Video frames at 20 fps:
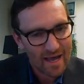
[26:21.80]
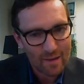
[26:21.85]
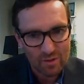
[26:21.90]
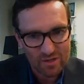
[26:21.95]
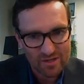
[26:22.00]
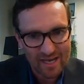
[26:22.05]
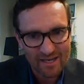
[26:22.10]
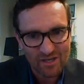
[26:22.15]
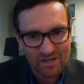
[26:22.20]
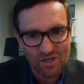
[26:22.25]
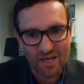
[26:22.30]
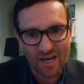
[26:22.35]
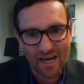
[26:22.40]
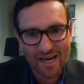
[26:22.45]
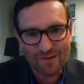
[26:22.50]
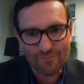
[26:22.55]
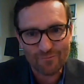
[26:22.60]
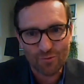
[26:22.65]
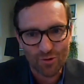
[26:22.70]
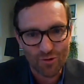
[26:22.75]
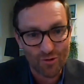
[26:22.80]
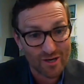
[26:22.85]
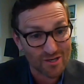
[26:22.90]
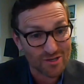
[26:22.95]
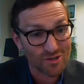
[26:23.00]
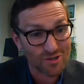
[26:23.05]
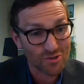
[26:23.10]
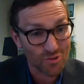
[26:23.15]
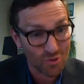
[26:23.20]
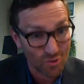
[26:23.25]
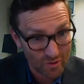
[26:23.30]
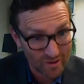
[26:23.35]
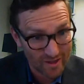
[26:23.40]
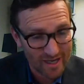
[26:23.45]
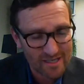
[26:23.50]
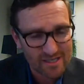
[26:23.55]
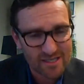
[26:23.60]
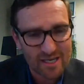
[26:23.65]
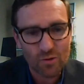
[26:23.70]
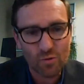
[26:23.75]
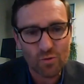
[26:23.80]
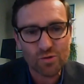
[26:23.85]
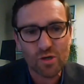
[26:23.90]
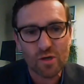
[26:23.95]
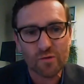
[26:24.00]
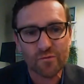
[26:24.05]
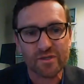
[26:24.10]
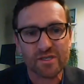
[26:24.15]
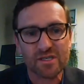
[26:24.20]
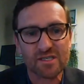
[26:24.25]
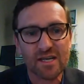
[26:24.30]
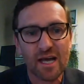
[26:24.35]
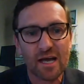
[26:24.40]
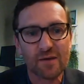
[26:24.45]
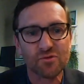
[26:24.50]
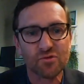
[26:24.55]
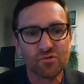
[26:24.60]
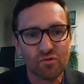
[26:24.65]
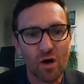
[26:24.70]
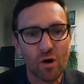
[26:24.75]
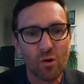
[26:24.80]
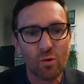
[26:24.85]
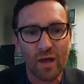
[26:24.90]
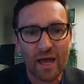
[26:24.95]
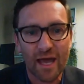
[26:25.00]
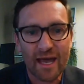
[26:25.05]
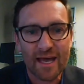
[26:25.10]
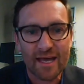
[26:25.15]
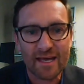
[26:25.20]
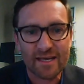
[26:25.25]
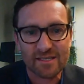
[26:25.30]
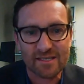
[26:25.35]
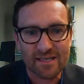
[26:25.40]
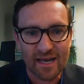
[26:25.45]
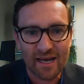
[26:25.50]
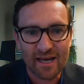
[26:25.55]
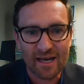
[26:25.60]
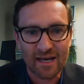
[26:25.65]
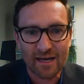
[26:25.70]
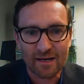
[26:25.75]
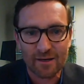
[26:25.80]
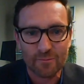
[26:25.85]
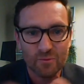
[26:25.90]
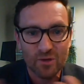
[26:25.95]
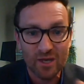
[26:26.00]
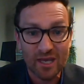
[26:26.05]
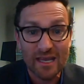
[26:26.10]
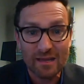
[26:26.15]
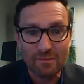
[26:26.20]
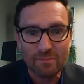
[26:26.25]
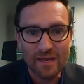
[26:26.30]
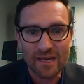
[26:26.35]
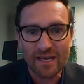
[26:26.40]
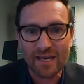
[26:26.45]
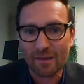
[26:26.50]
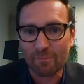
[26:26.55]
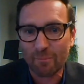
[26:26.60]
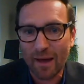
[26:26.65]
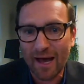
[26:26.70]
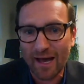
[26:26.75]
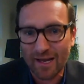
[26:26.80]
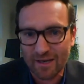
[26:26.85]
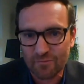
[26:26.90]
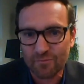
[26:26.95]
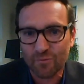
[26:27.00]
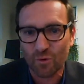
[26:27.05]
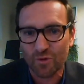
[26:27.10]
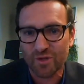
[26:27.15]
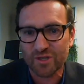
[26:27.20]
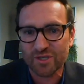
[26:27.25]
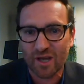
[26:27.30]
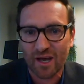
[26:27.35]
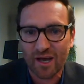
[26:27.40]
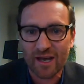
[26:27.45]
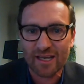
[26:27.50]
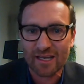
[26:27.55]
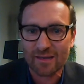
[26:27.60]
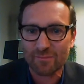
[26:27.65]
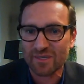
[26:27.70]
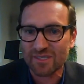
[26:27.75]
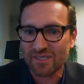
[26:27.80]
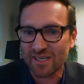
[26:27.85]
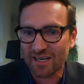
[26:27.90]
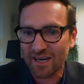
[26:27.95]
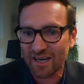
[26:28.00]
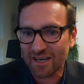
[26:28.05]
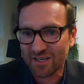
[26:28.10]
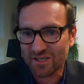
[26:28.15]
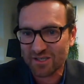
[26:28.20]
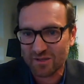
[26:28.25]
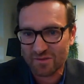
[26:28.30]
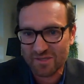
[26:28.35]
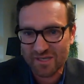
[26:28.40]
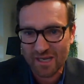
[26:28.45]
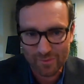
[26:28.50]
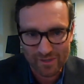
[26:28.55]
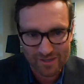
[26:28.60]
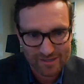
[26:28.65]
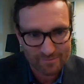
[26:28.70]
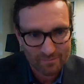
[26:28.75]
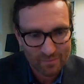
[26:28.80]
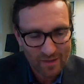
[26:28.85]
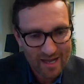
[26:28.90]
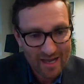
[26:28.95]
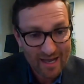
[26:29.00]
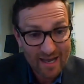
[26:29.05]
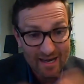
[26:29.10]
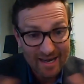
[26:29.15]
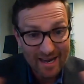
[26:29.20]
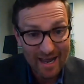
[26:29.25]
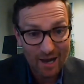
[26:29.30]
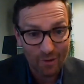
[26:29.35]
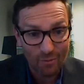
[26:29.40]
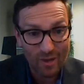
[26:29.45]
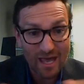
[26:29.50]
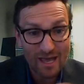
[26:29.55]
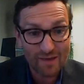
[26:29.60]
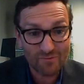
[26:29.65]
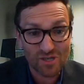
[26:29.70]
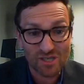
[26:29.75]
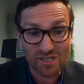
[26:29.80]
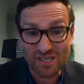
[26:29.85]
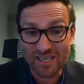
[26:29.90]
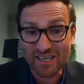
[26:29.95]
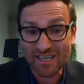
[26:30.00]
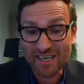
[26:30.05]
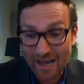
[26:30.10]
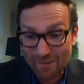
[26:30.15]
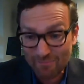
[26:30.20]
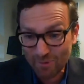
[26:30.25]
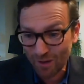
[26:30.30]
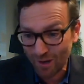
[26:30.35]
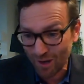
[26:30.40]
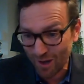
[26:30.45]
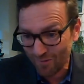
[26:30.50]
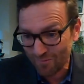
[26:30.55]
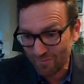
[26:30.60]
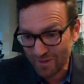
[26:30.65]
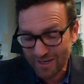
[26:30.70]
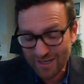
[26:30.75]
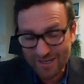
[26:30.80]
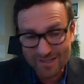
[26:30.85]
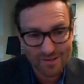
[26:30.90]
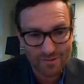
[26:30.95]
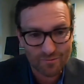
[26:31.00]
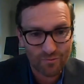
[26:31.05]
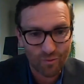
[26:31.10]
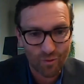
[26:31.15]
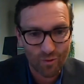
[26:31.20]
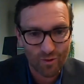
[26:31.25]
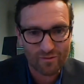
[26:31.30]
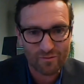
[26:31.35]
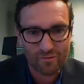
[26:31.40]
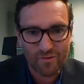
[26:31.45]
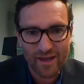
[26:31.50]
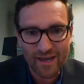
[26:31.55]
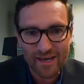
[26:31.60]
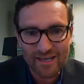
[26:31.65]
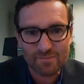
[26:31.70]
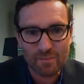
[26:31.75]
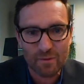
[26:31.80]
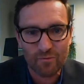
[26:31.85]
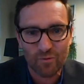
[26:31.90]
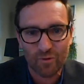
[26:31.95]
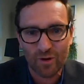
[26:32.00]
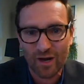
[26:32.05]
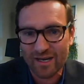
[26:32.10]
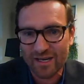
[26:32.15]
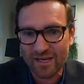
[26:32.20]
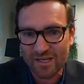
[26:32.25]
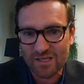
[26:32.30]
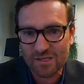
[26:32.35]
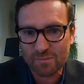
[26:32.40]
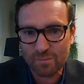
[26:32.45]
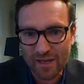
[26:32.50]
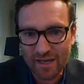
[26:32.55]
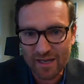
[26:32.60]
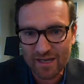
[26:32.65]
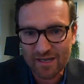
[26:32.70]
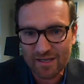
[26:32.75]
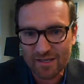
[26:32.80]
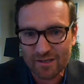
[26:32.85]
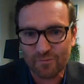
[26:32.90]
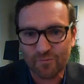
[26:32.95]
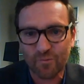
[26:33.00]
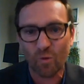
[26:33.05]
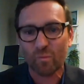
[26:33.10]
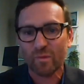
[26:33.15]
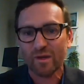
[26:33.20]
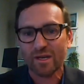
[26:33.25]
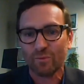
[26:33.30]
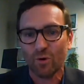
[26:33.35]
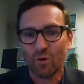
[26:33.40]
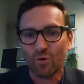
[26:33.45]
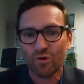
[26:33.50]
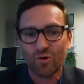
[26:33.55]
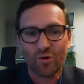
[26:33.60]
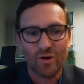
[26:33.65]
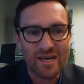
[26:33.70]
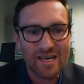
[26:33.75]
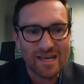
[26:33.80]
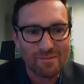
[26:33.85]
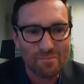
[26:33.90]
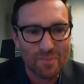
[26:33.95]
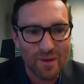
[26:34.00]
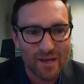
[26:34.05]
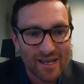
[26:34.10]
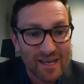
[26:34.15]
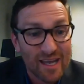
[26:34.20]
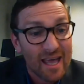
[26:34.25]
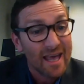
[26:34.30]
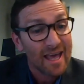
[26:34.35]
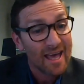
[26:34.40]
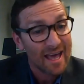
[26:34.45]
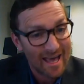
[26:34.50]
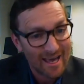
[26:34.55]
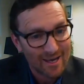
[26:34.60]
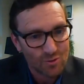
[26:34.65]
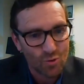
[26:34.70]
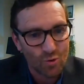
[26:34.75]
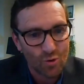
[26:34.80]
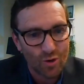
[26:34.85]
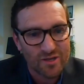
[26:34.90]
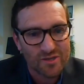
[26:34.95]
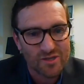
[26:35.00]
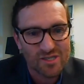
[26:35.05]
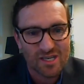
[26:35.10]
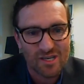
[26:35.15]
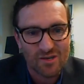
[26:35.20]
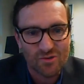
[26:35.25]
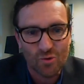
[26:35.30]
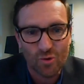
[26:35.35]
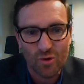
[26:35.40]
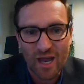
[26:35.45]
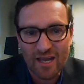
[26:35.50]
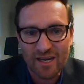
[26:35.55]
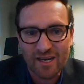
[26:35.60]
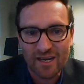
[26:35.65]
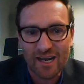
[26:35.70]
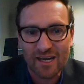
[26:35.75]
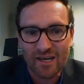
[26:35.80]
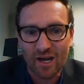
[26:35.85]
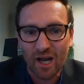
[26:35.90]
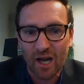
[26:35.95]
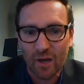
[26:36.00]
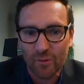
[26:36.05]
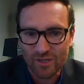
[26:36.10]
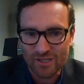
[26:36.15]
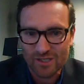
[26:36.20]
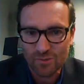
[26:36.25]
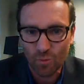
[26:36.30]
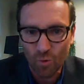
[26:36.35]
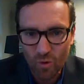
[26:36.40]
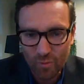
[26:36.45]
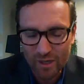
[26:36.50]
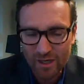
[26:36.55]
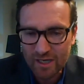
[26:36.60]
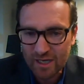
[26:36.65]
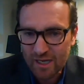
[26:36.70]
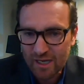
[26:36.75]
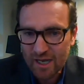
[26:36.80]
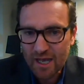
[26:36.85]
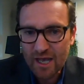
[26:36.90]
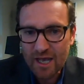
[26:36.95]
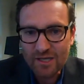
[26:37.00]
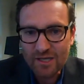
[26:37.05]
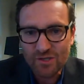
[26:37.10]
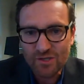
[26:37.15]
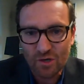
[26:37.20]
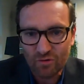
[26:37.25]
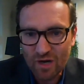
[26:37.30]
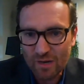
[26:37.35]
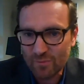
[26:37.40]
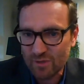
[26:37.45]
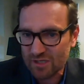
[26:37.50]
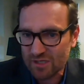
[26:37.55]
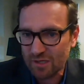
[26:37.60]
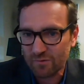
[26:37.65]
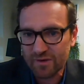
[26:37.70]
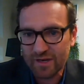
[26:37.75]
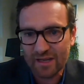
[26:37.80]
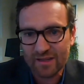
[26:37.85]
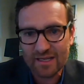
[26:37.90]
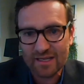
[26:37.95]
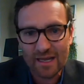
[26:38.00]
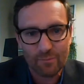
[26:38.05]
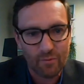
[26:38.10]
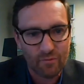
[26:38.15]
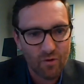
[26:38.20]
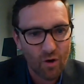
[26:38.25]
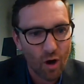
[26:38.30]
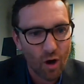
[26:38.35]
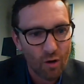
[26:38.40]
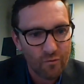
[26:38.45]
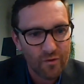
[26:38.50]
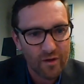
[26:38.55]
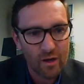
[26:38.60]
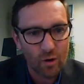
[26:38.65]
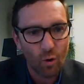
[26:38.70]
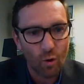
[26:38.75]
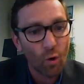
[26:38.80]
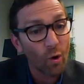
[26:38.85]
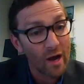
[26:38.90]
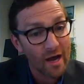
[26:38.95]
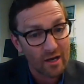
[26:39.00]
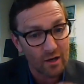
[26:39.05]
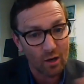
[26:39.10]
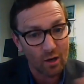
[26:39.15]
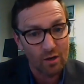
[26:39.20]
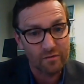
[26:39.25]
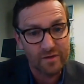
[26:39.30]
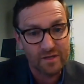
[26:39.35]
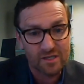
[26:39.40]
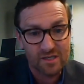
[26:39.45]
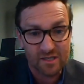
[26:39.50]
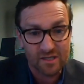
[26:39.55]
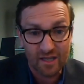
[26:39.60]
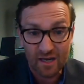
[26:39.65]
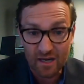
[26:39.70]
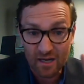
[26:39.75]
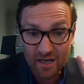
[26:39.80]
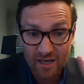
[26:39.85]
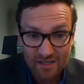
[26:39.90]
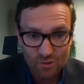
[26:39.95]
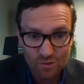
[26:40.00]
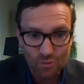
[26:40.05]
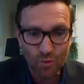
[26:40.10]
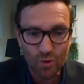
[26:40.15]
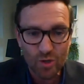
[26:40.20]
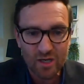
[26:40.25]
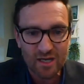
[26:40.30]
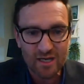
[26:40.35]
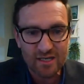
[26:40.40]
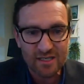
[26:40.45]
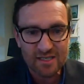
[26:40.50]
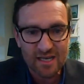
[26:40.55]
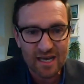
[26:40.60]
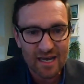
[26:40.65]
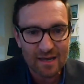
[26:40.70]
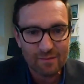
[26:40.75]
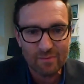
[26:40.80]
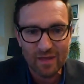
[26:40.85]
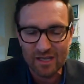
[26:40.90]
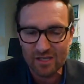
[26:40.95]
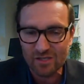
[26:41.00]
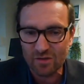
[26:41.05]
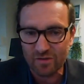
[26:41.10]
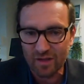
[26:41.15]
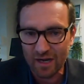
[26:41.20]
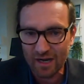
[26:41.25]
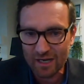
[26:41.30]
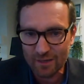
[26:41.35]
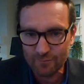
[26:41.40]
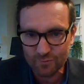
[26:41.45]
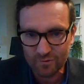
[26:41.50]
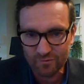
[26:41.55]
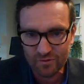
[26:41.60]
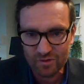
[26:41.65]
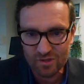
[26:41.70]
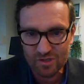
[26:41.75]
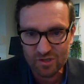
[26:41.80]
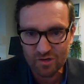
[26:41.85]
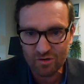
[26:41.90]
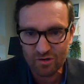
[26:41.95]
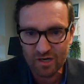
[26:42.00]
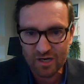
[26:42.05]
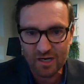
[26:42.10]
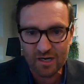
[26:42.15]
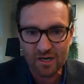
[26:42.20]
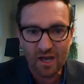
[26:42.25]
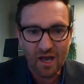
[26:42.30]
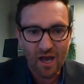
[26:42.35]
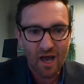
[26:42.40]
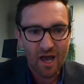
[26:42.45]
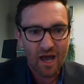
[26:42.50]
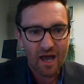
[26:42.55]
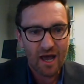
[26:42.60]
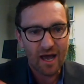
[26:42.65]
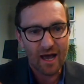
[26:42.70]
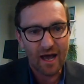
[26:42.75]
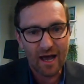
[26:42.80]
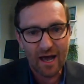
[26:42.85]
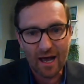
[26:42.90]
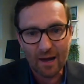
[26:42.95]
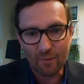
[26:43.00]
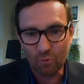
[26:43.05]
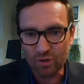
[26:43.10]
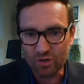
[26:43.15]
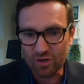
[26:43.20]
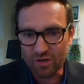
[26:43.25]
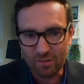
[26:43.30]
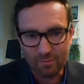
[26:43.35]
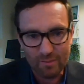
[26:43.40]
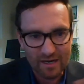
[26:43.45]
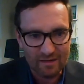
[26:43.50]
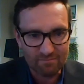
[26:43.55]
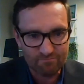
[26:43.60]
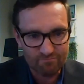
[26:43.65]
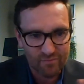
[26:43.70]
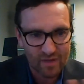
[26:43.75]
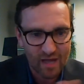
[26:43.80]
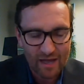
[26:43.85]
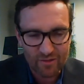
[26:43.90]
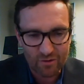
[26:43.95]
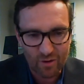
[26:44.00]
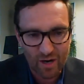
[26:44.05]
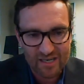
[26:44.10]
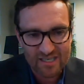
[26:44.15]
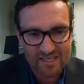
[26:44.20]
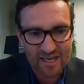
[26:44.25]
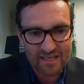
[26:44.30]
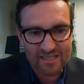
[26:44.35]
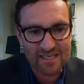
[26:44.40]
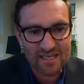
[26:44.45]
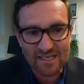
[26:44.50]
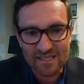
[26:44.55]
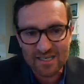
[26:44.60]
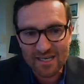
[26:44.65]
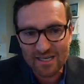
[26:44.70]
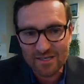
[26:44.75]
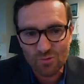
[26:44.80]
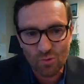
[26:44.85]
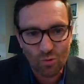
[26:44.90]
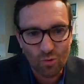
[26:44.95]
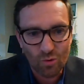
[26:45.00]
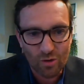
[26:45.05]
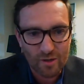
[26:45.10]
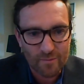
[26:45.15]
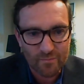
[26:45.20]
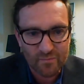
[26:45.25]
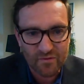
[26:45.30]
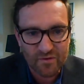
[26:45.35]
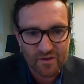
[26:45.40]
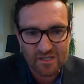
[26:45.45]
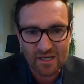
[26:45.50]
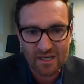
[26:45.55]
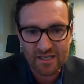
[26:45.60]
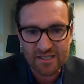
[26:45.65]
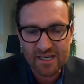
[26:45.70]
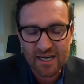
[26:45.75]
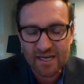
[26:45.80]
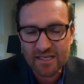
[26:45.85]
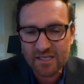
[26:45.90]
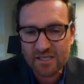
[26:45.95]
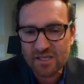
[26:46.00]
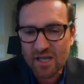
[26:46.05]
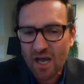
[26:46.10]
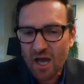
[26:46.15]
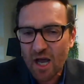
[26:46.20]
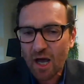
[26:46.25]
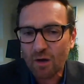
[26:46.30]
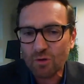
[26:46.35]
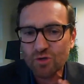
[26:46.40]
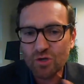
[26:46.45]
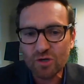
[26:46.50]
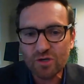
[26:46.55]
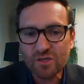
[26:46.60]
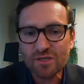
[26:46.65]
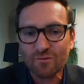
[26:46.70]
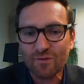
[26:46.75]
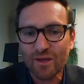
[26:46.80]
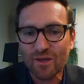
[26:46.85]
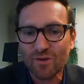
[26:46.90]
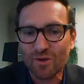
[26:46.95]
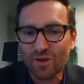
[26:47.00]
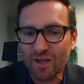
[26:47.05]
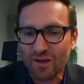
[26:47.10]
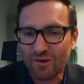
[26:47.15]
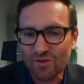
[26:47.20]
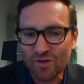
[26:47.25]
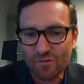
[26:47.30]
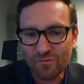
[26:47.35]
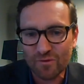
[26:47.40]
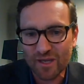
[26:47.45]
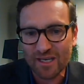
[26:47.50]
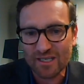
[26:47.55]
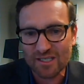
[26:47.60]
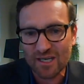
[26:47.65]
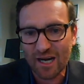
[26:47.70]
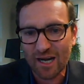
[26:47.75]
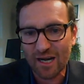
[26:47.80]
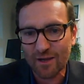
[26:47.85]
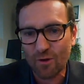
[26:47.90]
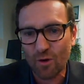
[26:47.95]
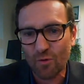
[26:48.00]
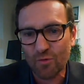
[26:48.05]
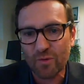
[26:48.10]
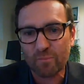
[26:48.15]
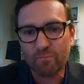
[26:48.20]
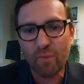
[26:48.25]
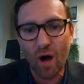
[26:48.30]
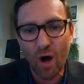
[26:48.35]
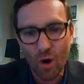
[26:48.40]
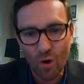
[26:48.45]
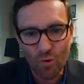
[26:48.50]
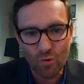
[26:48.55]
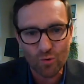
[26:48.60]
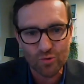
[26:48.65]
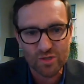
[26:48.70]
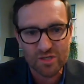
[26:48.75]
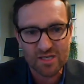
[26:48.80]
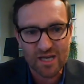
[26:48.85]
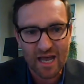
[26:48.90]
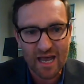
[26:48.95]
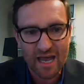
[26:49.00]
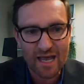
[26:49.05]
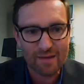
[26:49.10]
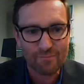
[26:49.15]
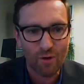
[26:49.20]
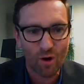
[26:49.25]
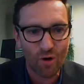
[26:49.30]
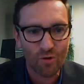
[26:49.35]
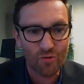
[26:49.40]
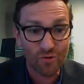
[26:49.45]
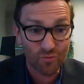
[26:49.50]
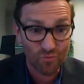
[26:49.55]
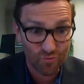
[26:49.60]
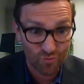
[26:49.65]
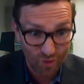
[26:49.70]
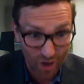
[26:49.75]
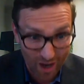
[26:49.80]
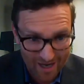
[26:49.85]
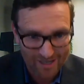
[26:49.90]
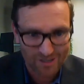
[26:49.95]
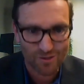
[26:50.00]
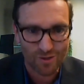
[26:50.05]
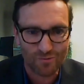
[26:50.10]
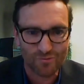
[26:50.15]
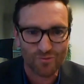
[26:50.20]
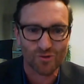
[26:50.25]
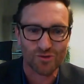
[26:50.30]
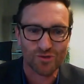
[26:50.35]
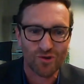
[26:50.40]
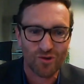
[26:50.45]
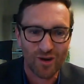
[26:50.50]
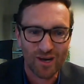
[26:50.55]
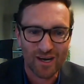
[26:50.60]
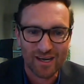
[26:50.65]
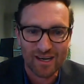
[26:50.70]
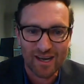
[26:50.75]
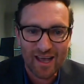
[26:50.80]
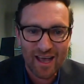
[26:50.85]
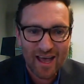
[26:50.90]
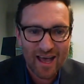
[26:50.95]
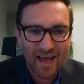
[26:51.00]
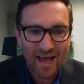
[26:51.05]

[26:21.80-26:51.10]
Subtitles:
And we thank Sinead for agreeing to talk with us, and also for Stuff's role as our key media partner for this IMNZ Leadership Summit. Now, we have just a couple of minutes, 4 in fact, before our next speaker, the formidable Green MP and Auckland Central candidate Chloe Swarbrick. So grab yourself another cup of coffee or head over to the networking tab that's on the left of your screen, where you can meet other attendees or facilitators. Alternatively, don't forget to click on the polls tab on the right of your screen.